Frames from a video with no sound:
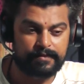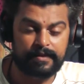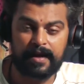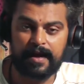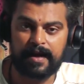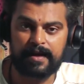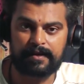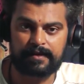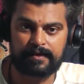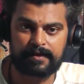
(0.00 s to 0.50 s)
There
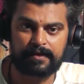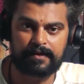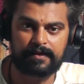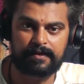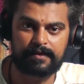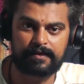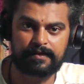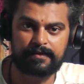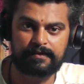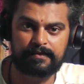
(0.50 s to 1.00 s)
are
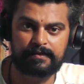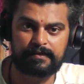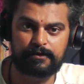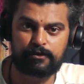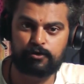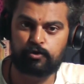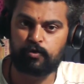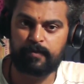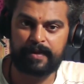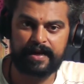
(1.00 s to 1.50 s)

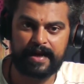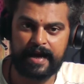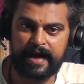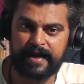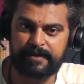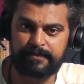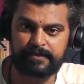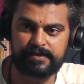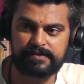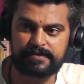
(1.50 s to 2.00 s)
too many
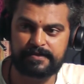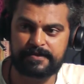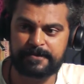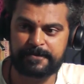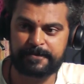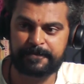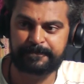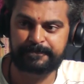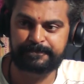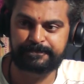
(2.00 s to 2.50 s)

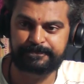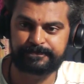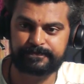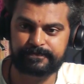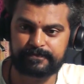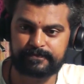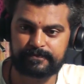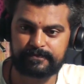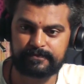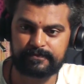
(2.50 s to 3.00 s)
animals
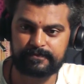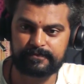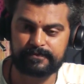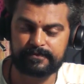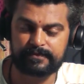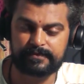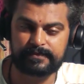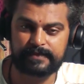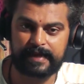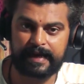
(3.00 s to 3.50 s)

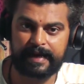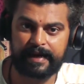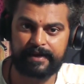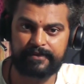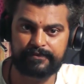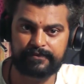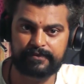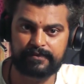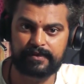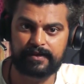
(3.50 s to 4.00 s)
that
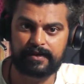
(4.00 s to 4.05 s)
have